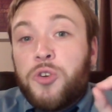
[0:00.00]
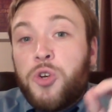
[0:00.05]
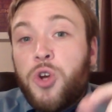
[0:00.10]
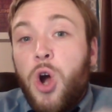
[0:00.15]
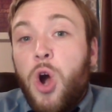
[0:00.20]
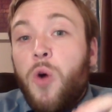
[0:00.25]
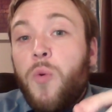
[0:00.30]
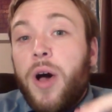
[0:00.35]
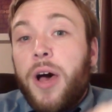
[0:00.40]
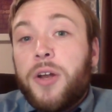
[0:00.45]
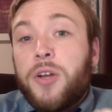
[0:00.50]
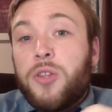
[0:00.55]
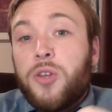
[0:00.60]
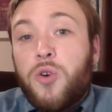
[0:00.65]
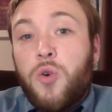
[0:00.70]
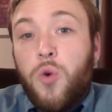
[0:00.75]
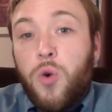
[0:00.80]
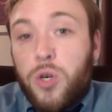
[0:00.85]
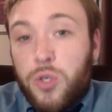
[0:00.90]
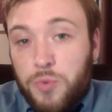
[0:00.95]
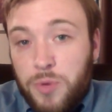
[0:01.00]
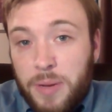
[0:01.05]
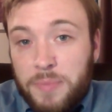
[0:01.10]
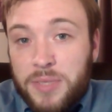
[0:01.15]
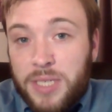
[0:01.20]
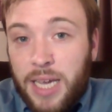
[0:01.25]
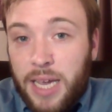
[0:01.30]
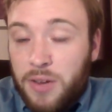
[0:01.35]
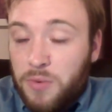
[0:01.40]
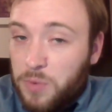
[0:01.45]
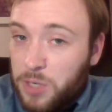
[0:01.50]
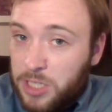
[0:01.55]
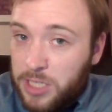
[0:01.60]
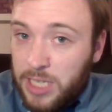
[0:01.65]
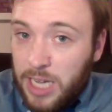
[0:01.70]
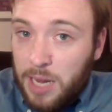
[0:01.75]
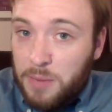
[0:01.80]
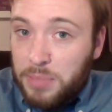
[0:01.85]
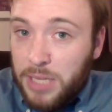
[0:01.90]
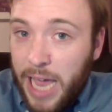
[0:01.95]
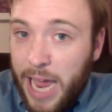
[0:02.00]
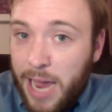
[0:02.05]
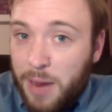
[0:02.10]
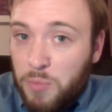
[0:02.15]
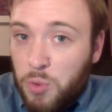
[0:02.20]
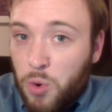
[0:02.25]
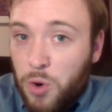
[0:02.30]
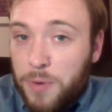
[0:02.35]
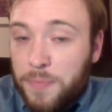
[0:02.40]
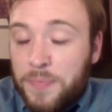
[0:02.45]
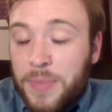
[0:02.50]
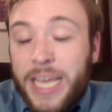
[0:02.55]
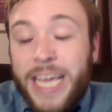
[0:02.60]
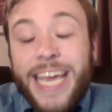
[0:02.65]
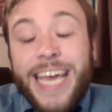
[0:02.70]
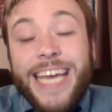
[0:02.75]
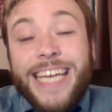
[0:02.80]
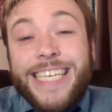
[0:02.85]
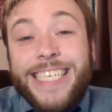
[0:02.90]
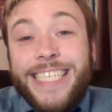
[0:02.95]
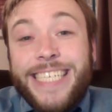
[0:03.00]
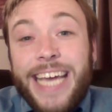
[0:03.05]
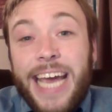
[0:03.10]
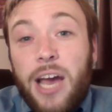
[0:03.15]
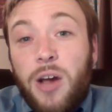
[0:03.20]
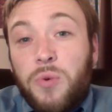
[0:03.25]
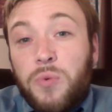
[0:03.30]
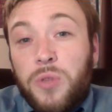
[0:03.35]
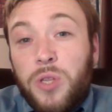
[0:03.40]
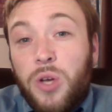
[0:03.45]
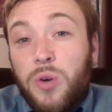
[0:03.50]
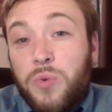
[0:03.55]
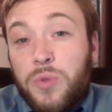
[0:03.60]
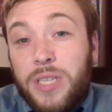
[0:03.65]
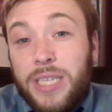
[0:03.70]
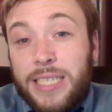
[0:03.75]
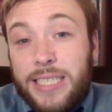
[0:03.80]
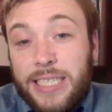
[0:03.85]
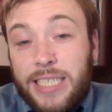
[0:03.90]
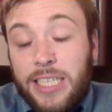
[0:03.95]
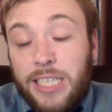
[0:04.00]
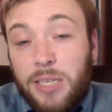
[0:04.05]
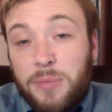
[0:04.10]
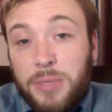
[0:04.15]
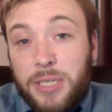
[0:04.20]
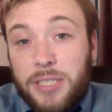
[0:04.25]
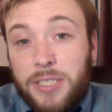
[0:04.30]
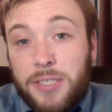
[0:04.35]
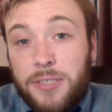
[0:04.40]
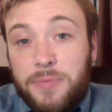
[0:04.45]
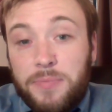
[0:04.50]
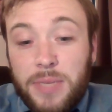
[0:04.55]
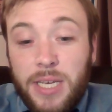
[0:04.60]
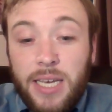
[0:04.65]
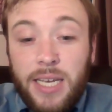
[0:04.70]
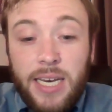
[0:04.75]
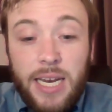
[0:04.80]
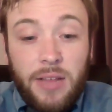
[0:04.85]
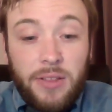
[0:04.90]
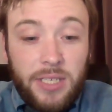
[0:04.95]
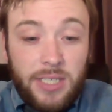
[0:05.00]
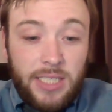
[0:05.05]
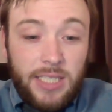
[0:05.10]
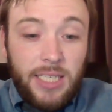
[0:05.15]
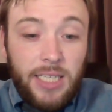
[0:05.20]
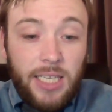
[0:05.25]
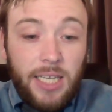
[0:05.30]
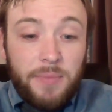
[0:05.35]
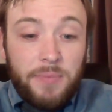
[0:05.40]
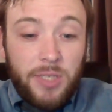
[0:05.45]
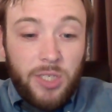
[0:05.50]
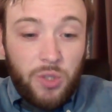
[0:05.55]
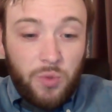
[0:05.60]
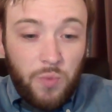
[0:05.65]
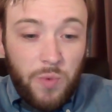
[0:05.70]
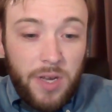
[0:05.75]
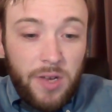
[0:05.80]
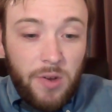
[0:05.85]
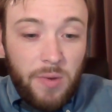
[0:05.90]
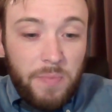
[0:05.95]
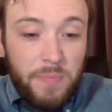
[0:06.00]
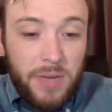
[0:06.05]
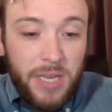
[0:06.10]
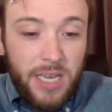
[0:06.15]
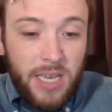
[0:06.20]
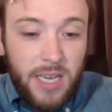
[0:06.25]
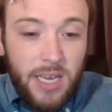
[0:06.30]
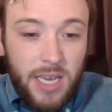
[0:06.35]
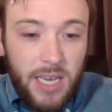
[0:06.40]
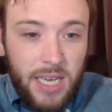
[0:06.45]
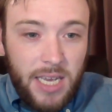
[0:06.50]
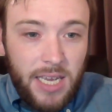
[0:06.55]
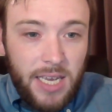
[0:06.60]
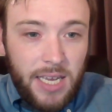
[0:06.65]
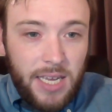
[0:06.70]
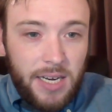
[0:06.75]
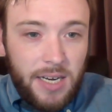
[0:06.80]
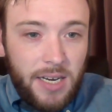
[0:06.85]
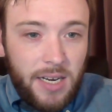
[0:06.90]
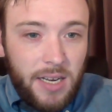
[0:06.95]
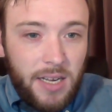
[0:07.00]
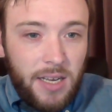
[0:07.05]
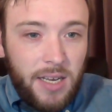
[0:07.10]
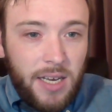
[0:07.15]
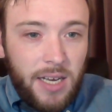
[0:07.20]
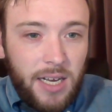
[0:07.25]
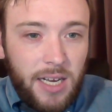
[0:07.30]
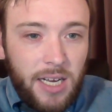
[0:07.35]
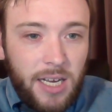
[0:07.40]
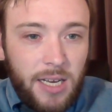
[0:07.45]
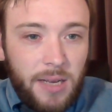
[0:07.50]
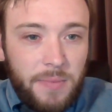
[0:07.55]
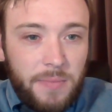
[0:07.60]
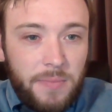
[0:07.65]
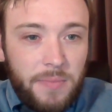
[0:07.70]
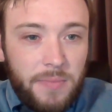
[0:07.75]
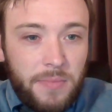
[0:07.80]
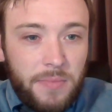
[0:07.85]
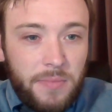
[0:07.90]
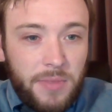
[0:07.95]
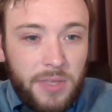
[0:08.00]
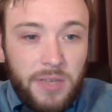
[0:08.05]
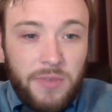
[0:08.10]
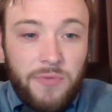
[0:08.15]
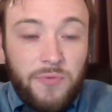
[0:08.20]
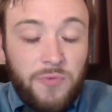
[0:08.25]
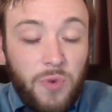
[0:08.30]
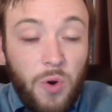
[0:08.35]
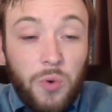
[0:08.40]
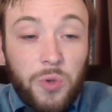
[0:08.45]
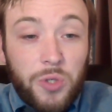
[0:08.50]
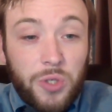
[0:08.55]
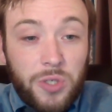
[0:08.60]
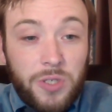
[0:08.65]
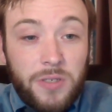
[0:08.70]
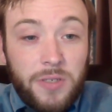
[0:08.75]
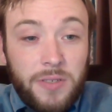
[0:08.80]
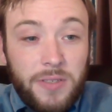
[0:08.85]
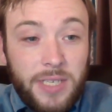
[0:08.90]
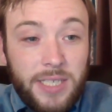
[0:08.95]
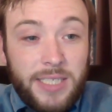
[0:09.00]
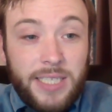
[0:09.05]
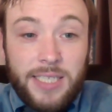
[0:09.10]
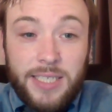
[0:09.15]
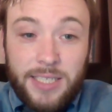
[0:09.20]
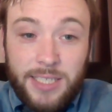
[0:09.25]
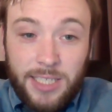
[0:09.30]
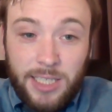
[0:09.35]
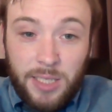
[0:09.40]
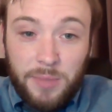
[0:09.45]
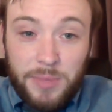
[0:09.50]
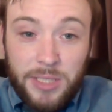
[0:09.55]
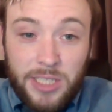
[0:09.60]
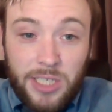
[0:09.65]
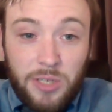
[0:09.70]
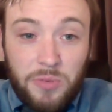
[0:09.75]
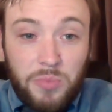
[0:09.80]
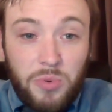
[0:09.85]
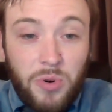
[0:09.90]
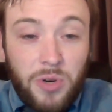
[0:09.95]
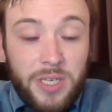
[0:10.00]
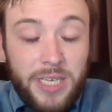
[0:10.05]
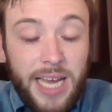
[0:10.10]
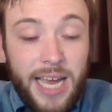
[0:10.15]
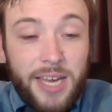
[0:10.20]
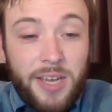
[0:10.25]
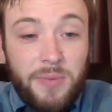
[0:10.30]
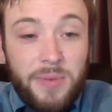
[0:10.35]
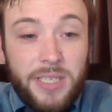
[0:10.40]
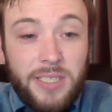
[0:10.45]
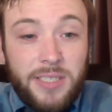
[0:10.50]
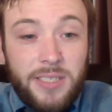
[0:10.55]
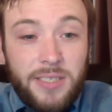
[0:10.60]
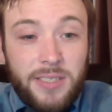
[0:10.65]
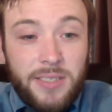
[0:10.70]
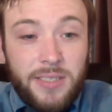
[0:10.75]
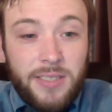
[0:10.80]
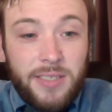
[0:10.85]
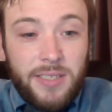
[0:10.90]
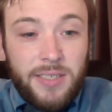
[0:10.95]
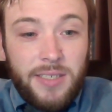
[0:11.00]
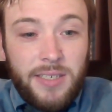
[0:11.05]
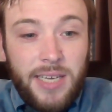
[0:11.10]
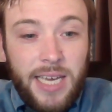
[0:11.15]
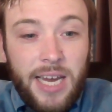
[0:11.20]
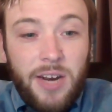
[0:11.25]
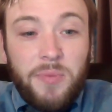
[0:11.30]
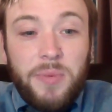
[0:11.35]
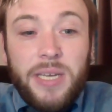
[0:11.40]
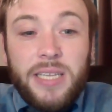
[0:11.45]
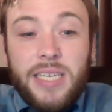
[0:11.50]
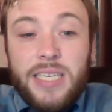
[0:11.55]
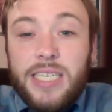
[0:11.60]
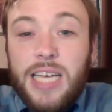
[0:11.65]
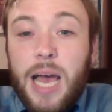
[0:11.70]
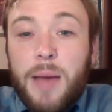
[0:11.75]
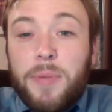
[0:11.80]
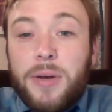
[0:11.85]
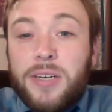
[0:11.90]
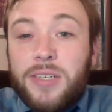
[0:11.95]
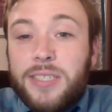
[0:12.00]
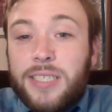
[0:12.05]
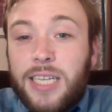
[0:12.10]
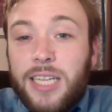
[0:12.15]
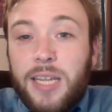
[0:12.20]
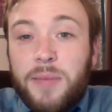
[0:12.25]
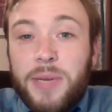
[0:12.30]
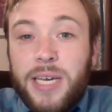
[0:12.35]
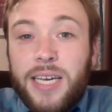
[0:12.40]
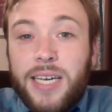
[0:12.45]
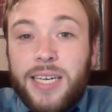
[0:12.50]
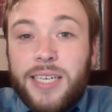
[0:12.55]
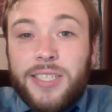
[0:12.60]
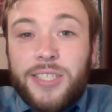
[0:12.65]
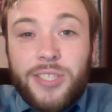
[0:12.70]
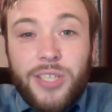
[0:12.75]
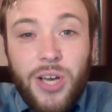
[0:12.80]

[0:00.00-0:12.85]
go onto the course website, which is on Blackboard, and download the syllabus. Now the syllabus will be in the folder that says Syllabus and Important Documents, and it'll be at the top under Syllabus.